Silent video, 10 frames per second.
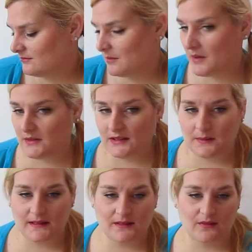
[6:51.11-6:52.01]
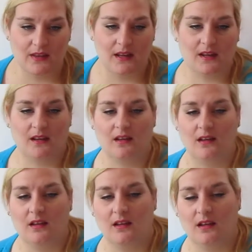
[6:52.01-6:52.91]
the most expensive thing
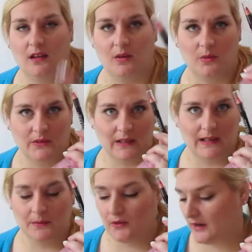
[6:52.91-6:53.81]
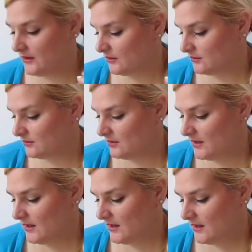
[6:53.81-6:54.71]
was the lip crayon.
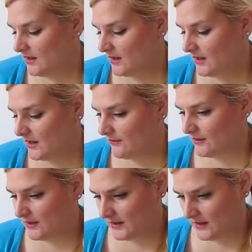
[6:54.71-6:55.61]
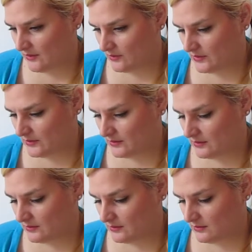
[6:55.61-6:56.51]
Everything else,
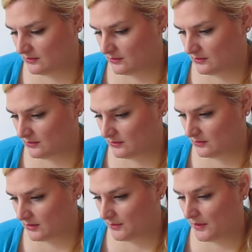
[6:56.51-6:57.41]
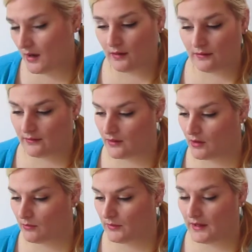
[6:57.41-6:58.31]
apart
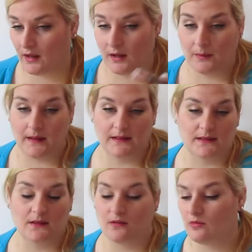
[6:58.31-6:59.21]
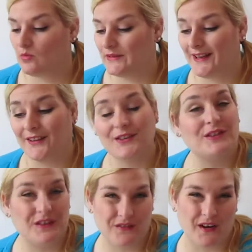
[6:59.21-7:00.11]
from the eye pencil, was
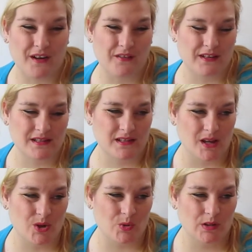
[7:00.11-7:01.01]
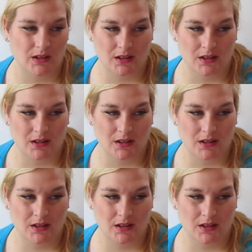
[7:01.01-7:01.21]
under a fiver. So